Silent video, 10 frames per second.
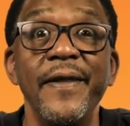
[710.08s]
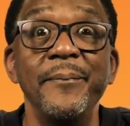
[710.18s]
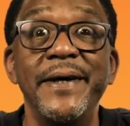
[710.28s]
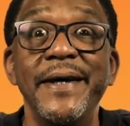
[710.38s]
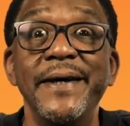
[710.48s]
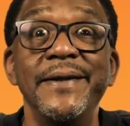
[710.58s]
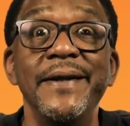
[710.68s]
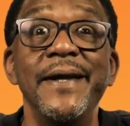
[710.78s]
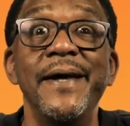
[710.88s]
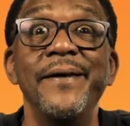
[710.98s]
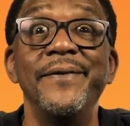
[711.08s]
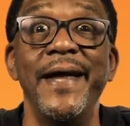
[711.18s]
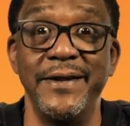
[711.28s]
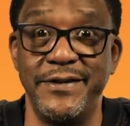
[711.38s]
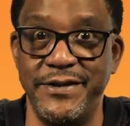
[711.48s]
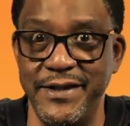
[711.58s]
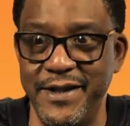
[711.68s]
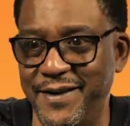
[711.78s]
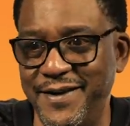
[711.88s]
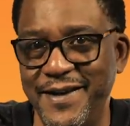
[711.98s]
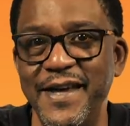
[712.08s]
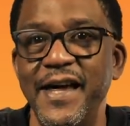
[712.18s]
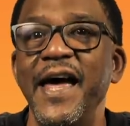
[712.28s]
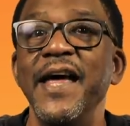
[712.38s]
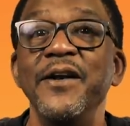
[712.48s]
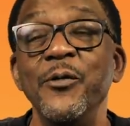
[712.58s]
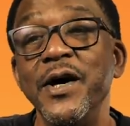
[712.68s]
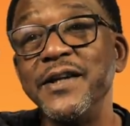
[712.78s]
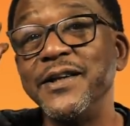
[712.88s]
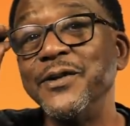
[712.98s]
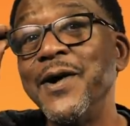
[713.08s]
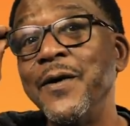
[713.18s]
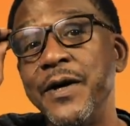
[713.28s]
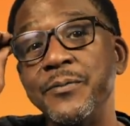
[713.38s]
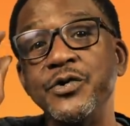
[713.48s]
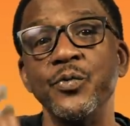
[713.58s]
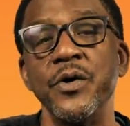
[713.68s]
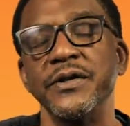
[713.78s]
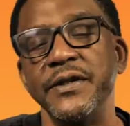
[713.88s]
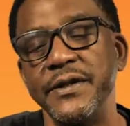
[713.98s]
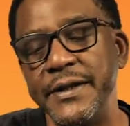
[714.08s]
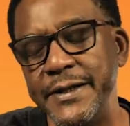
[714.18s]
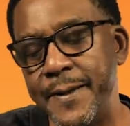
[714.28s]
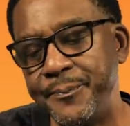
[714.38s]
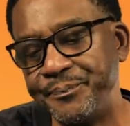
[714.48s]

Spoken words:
Them kids love that shit. And one of the grown-ups who worked in the